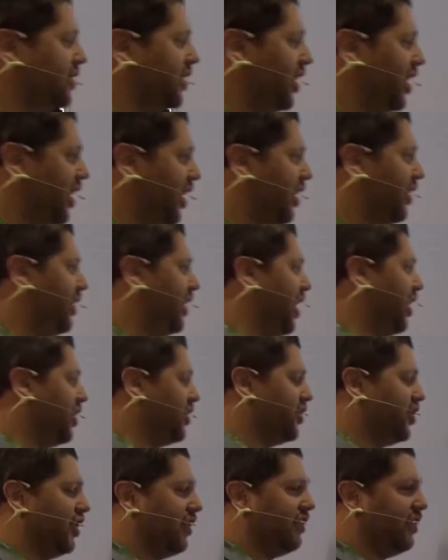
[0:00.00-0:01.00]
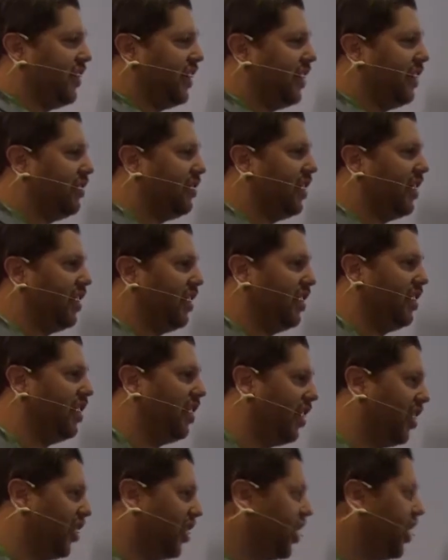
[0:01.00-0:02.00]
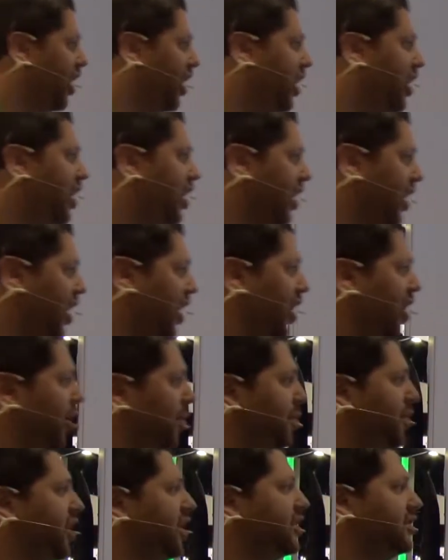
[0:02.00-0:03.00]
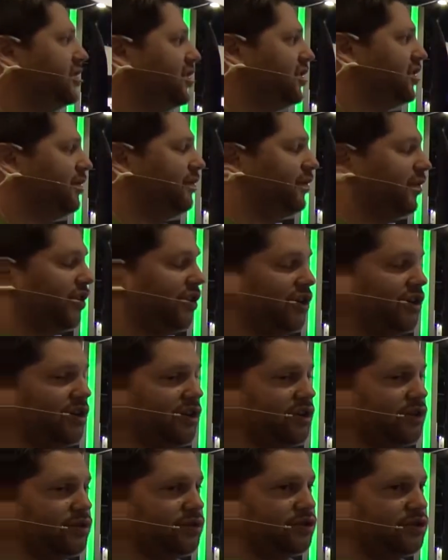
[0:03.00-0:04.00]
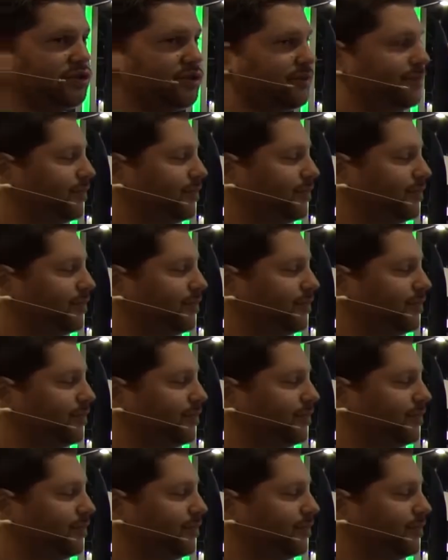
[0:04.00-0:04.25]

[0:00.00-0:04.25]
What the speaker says: and they are certified in our operating system for you to use.